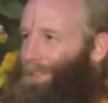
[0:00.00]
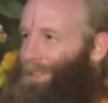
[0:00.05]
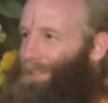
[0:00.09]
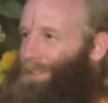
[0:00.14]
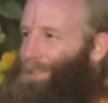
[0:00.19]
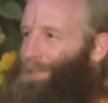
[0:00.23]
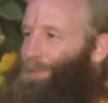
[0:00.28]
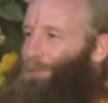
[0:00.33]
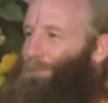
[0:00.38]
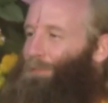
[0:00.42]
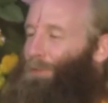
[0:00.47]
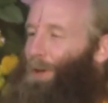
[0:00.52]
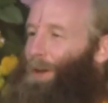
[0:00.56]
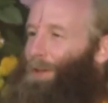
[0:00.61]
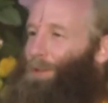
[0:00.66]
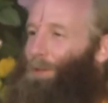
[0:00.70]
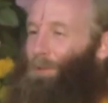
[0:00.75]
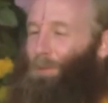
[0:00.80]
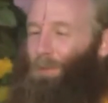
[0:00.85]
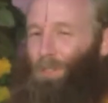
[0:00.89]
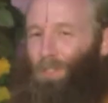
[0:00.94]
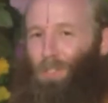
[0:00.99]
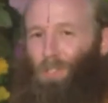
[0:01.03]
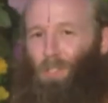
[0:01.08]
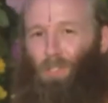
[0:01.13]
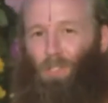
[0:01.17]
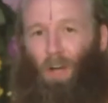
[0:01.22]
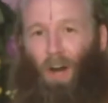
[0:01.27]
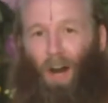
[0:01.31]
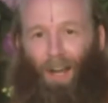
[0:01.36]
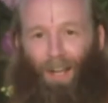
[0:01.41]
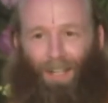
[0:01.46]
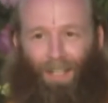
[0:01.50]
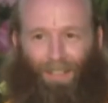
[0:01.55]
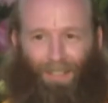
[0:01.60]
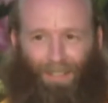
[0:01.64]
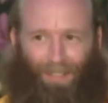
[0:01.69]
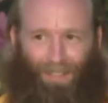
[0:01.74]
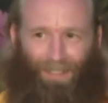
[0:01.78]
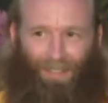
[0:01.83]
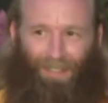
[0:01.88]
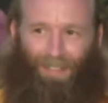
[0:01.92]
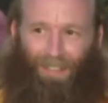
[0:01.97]
His father was
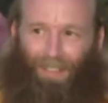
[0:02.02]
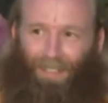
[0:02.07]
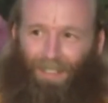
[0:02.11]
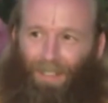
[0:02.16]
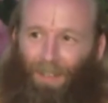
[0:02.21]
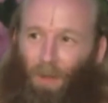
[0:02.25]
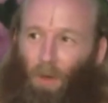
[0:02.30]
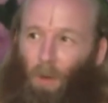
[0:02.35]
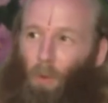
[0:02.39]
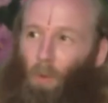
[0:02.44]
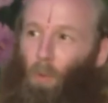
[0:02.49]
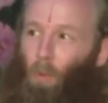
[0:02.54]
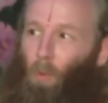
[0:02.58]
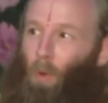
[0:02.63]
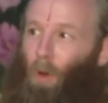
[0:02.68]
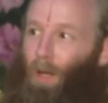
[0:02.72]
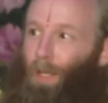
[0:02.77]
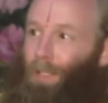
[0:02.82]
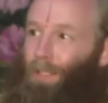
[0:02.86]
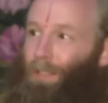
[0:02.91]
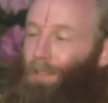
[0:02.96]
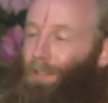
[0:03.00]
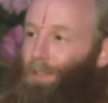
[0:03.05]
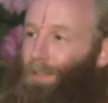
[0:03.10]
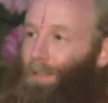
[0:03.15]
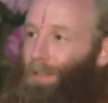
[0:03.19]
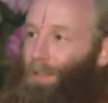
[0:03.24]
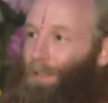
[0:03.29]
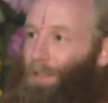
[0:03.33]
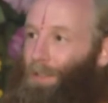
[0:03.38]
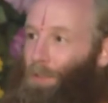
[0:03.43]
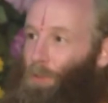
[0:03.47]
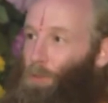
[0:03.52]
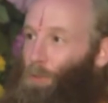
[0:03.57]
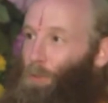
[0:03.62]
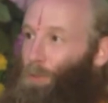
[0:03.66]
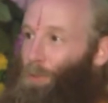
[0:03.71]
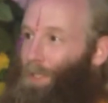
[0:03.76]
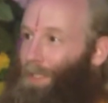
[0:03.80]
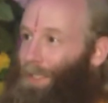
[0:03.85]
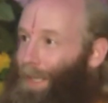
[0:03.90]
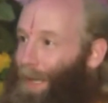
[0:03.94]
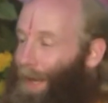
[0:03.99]
shocked. "What?
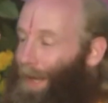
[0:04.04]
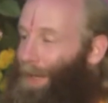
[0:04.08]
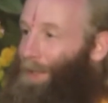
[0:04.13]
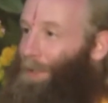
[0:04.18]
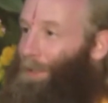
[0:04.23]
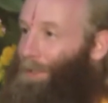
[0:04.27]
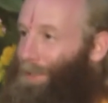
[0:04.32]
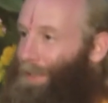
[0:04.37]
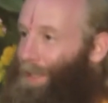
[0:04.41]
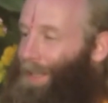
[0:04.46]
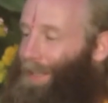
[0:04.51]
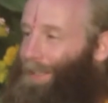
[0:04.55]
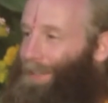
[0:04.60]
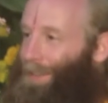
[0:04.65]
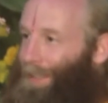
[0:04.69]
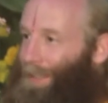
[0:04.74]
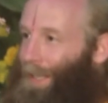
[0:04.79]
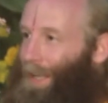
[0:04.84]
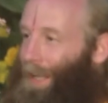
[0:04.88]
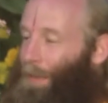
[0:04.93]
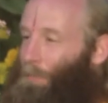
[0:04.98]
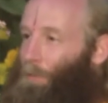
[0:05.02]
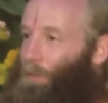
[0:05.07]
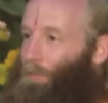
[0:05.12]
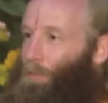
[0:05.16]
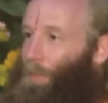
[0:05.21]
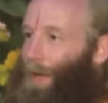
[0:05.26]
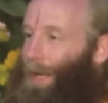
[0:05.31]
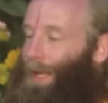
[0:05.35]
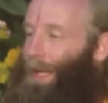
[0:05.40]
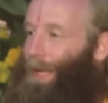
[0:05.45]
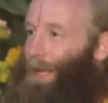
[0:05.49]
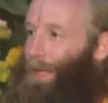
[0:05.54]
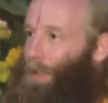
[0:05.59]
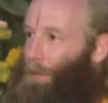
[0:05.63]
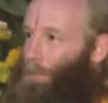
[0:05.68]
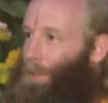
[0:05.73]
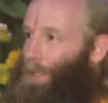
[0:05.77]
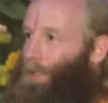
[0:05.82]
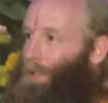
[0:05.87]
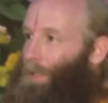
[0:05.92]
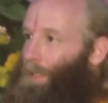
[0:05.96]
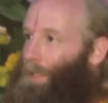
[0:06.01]
You dare take the name of my
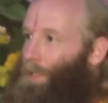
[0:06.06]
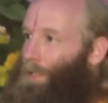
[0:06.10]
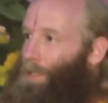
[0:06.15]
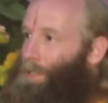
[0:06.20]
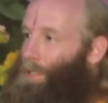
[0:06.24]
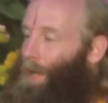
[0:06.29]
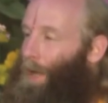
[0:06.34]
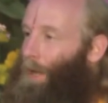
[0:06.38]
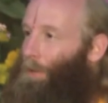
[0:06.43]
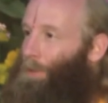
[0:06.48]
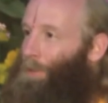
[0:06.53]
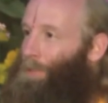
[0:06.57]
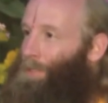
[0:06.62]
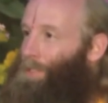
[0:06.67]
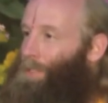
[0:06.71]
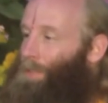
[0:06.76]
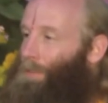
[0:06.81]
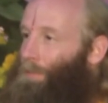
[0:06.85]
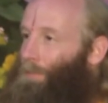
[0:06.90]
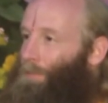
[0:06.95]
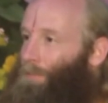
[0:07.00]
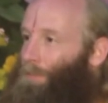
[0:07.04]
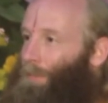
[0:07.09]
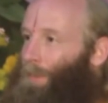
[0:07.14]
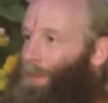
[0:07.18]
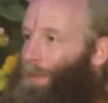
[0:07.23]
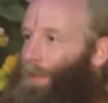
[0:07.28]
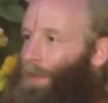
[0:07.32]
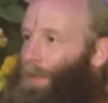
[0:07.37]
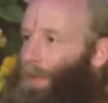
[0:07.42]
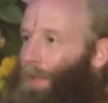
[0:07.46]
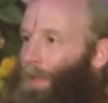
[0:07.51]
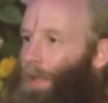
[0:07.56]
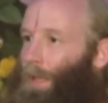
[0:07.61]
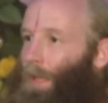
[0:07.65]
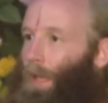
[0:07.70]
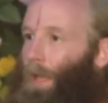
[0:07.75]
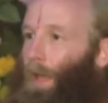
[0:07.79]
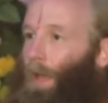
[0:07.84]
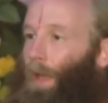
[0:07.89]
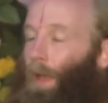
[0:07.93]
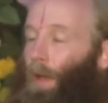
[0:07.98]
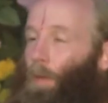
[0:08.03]
enemy in this house?"
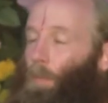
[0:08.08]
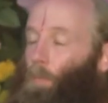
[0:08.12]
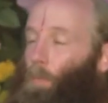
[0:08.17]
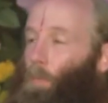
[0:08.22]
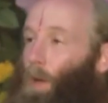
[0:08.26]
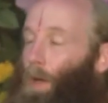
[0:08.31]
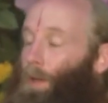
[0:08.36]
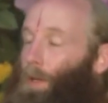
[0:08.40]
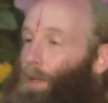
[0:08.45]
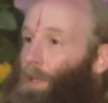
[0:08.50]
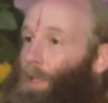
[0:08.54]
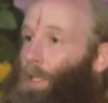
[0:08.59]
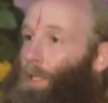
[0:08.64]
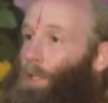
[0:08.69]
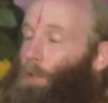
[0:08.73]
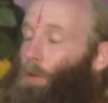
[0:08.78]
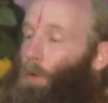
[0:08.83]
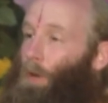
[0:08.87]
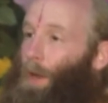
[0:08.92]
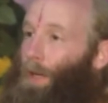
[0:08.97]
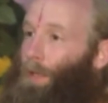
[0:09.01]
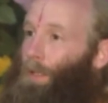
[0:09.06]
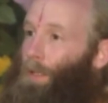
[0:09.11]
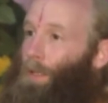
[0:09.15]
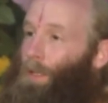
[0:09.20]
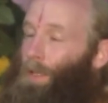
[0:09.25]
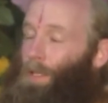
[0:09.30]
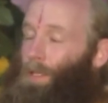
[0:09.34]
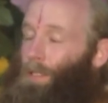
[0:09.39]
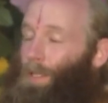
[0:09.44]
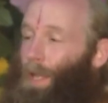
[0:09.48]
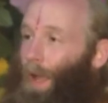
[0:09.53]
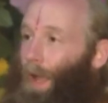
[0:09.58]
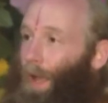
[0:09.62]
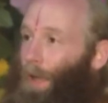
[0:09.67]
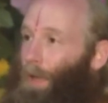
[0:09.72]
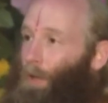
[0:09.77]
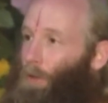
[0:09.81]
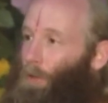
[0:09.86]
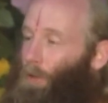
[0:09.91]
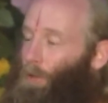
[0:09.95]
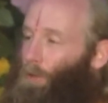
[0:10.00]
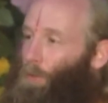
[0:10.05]
But he directed his
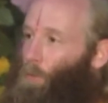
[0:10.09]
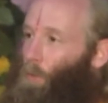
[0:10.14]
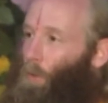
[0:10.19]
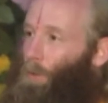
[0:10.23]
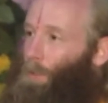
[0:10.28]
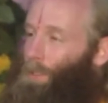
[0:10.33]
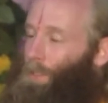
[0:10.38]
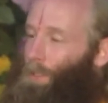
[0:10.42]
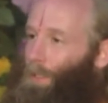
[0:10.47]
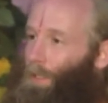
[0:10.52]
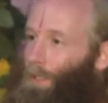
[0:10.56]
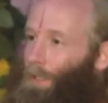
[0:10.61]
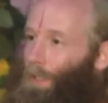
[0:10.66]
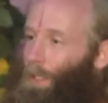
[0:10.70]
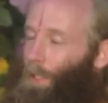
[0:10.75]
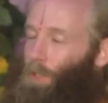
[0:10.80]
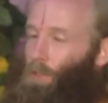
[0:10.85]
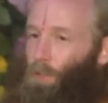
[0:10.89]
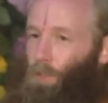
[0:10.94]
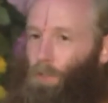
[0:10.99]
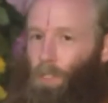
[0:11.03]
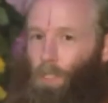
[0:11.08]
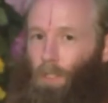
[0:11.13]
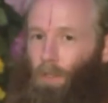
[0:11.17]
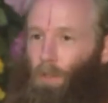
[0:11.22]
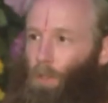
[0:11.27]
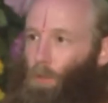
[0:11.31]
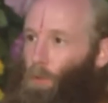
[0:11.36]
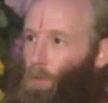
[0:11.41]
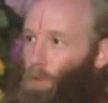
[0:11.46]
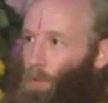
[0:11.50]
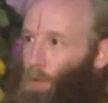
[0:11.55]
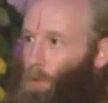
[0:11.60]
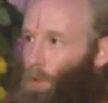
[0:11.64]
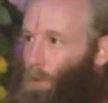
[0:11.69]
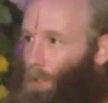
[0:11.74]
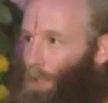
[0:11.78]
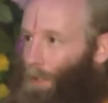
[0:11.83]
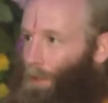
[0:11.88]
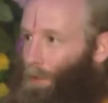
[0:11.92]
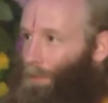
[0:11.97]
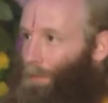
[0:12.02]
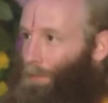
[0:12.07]
anger towards the teachers in the Gurukul.